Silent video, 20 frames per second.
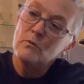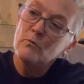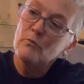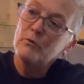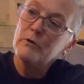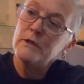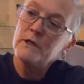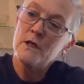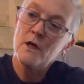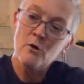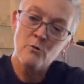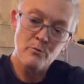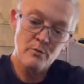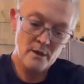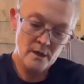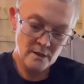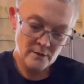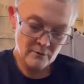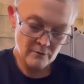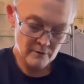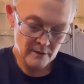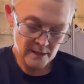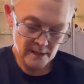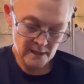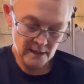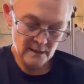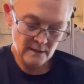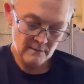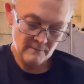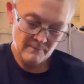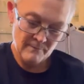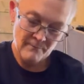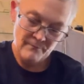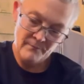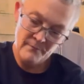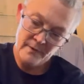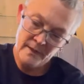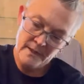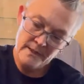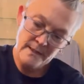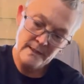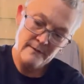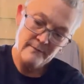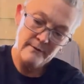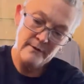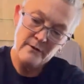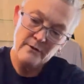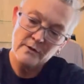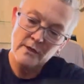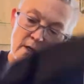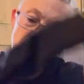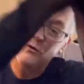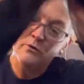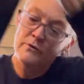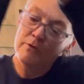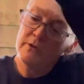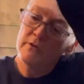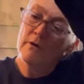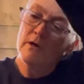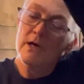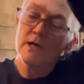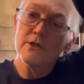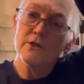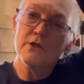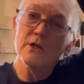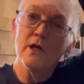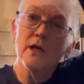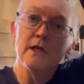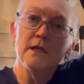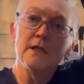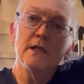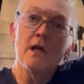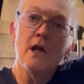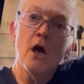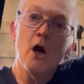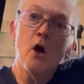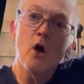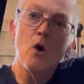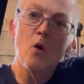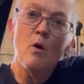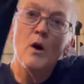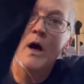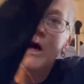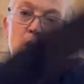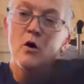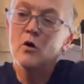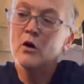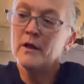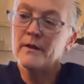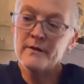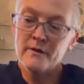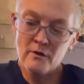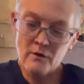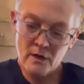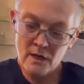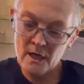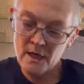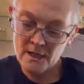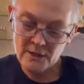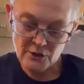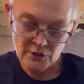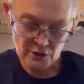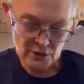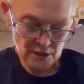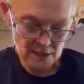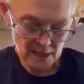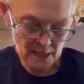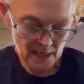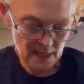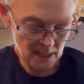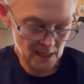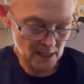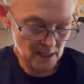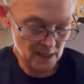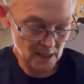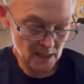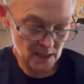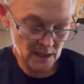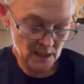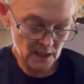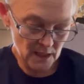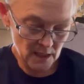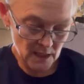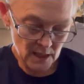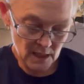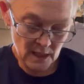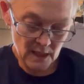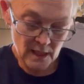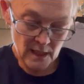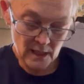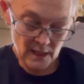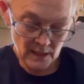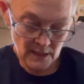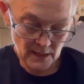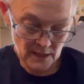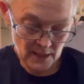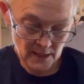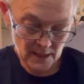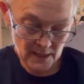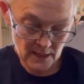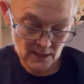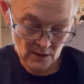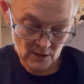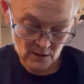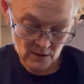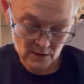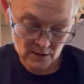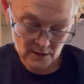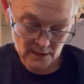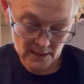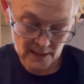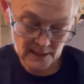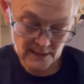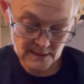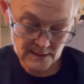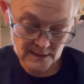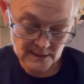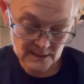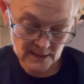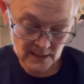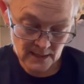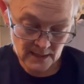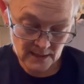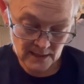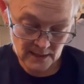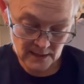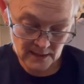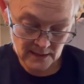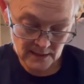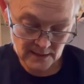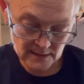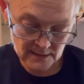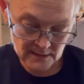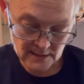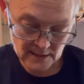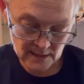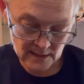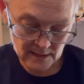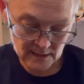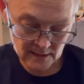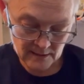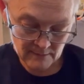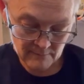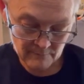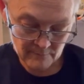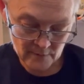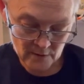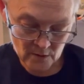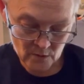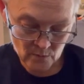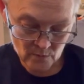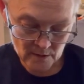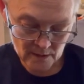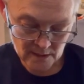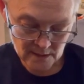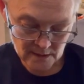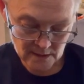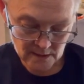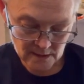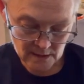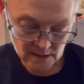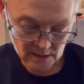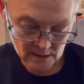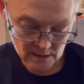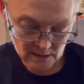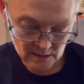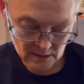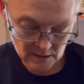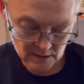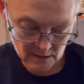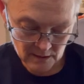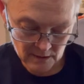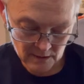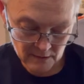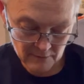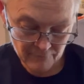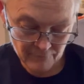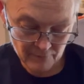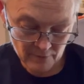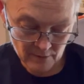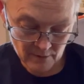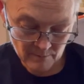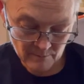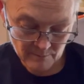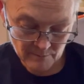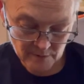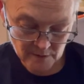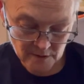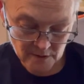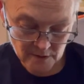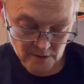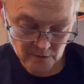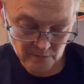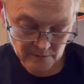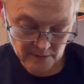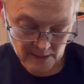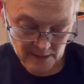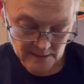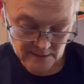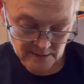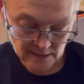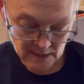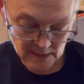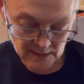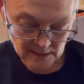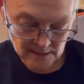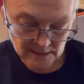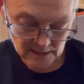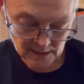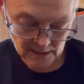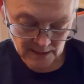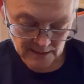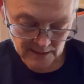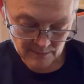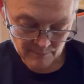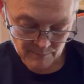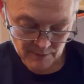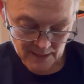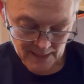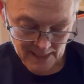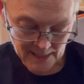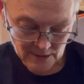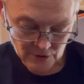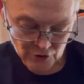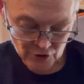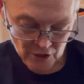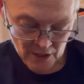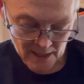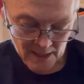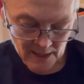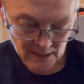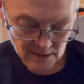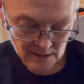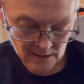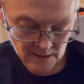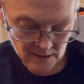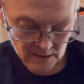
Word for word: with no puckering. Let's see if there's a hole in the crotch. No hole in the crotch. Yay and they are a size, I have no idea. They're from 2018, the Blackjack.